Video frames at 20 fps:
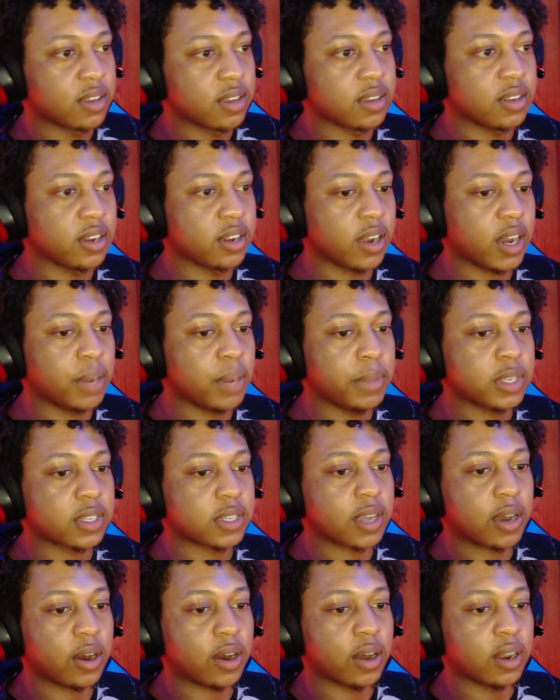you're gonna miss
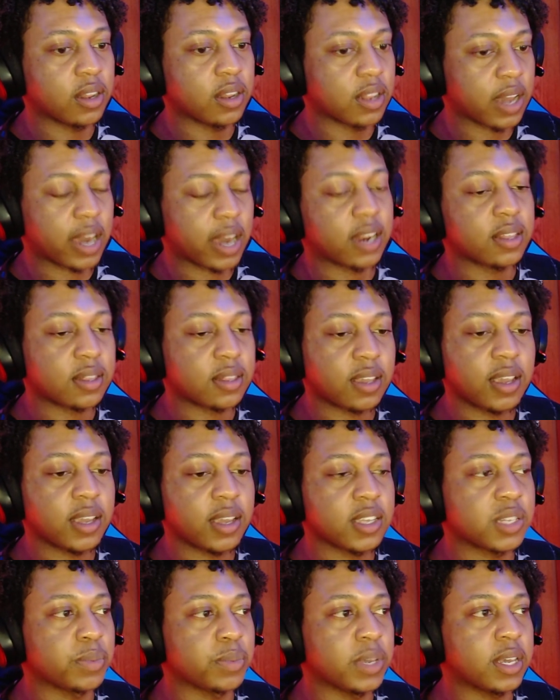out on a lot of
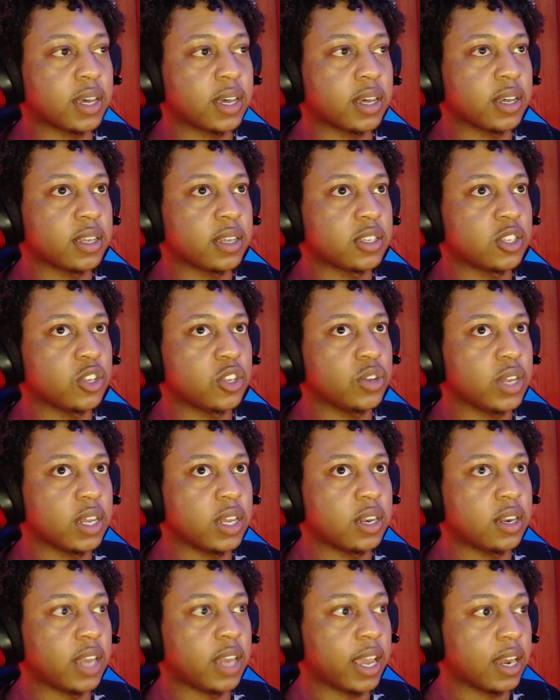things because you
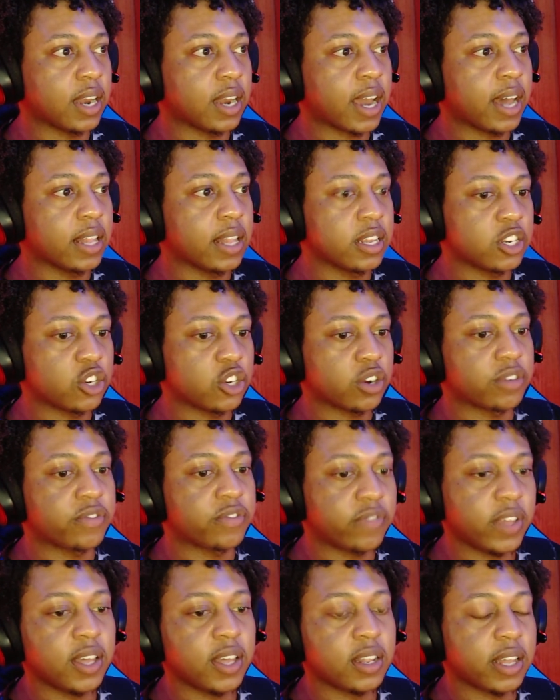didn't acknowledge your
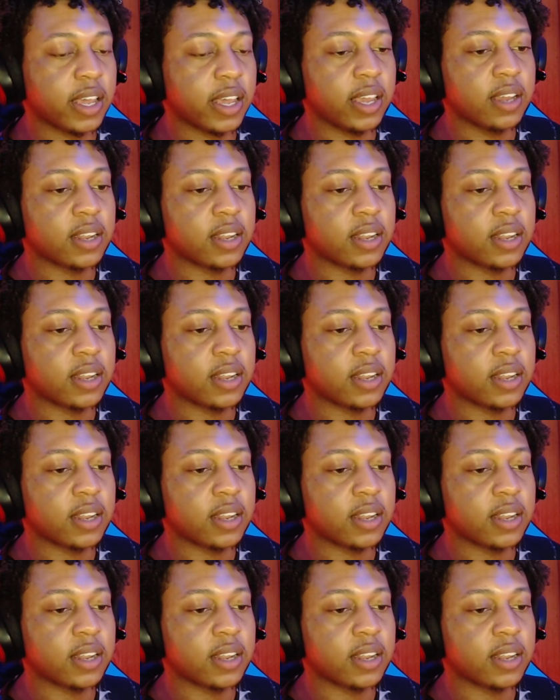feeling.